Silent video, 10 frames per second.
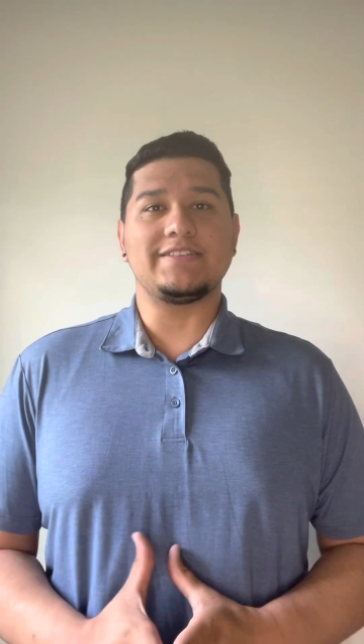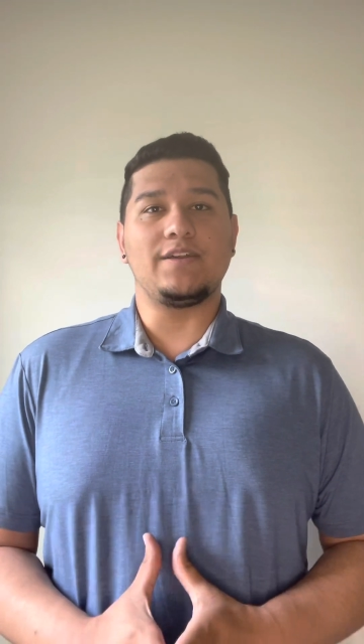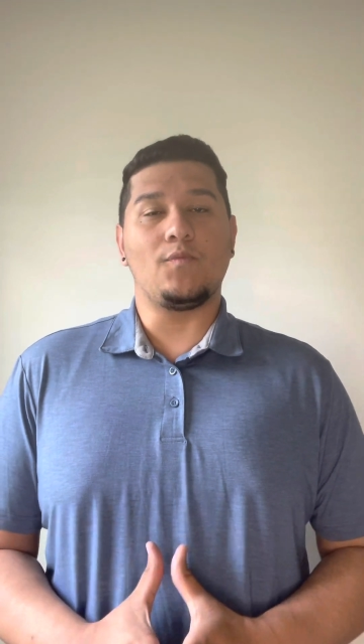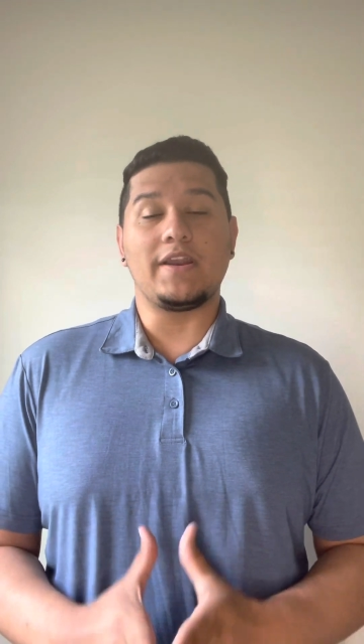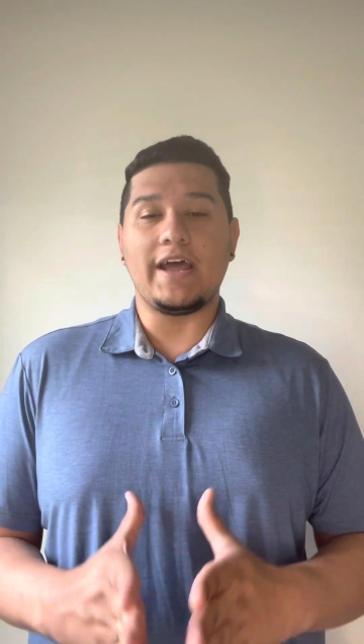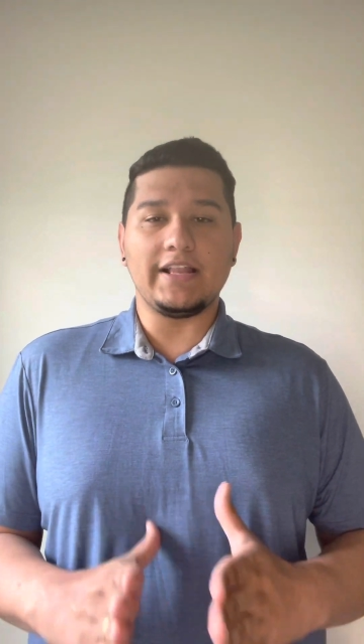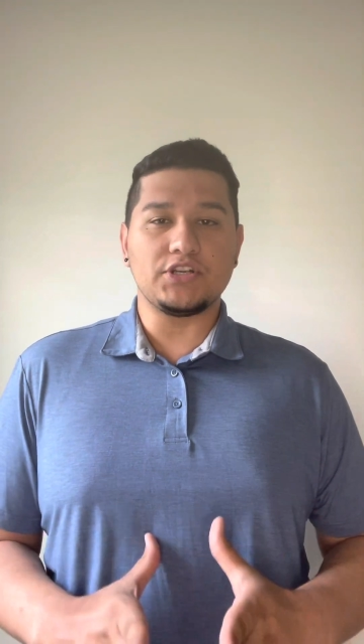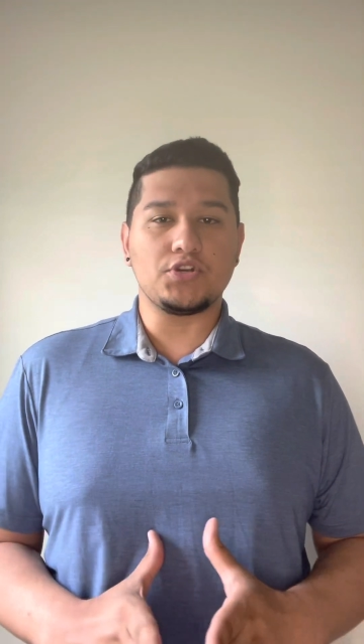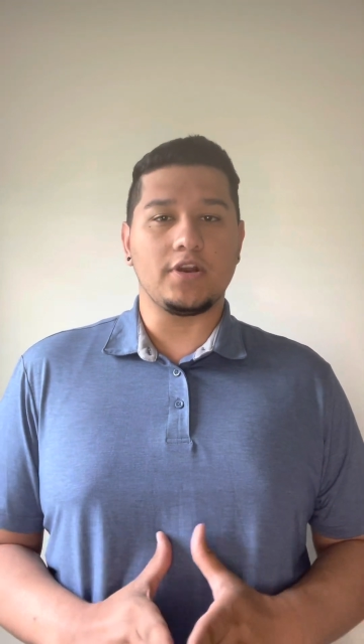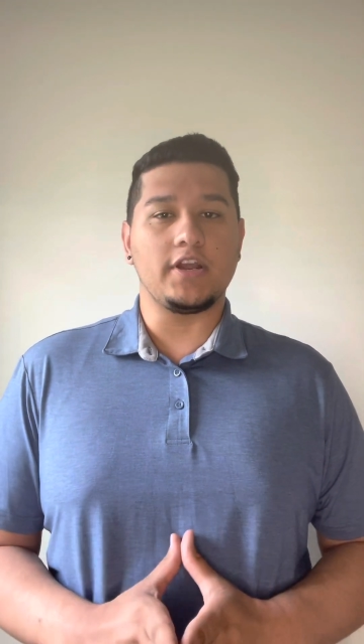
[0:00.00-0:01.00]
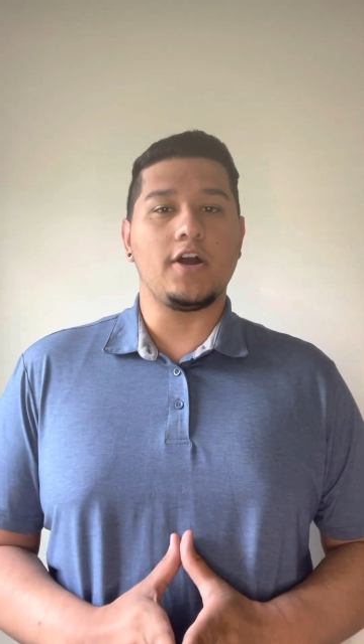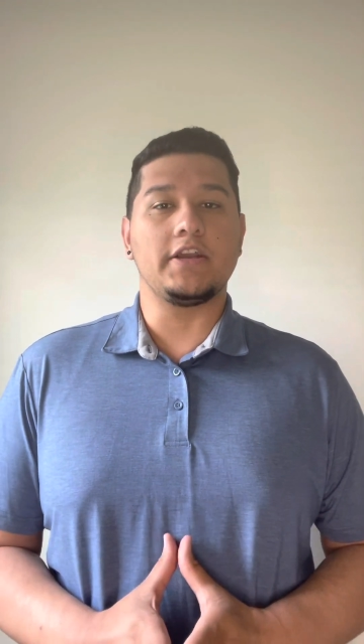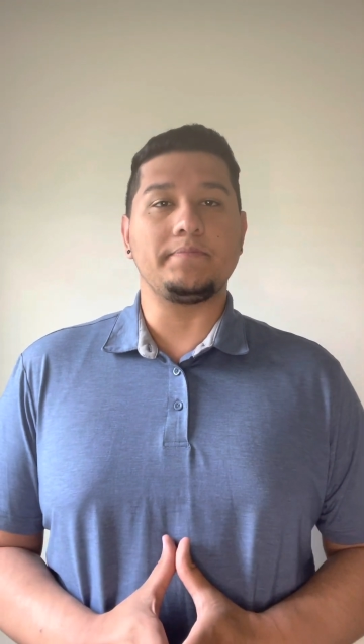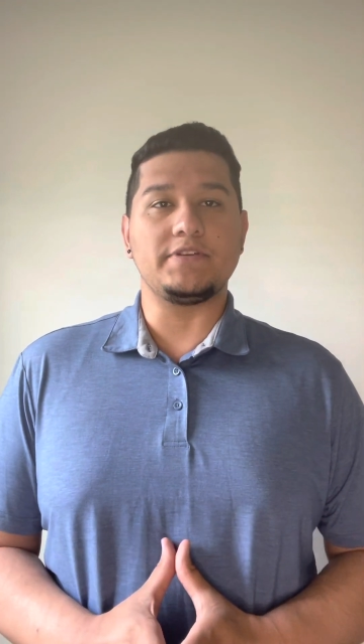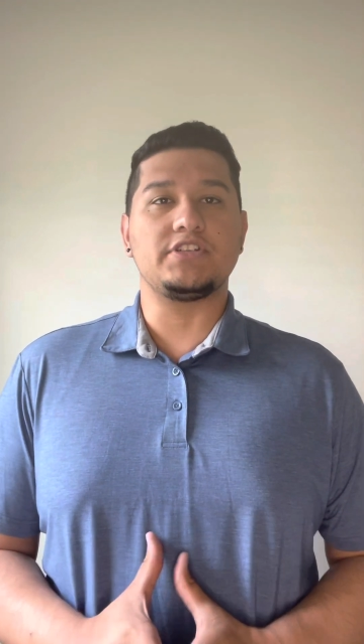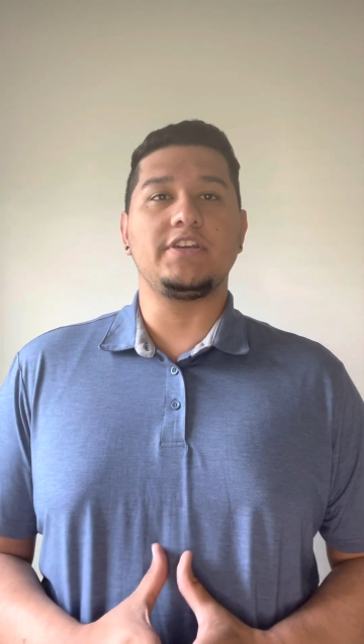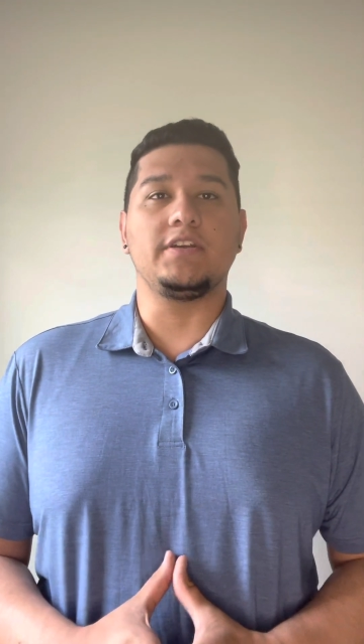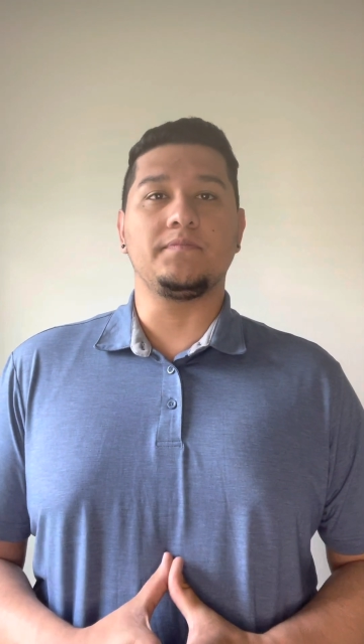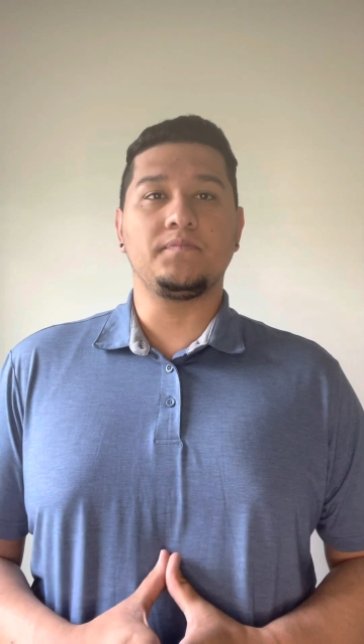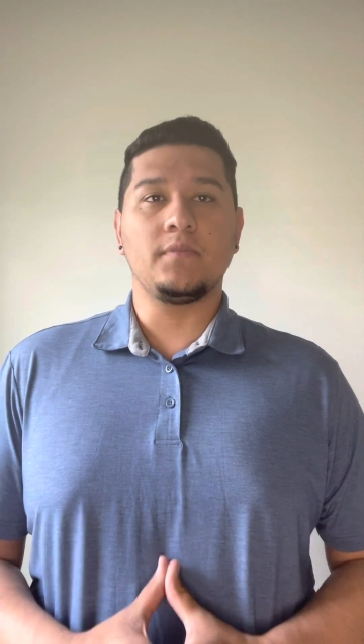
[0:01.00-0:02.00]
and 1 electronic cutting machine.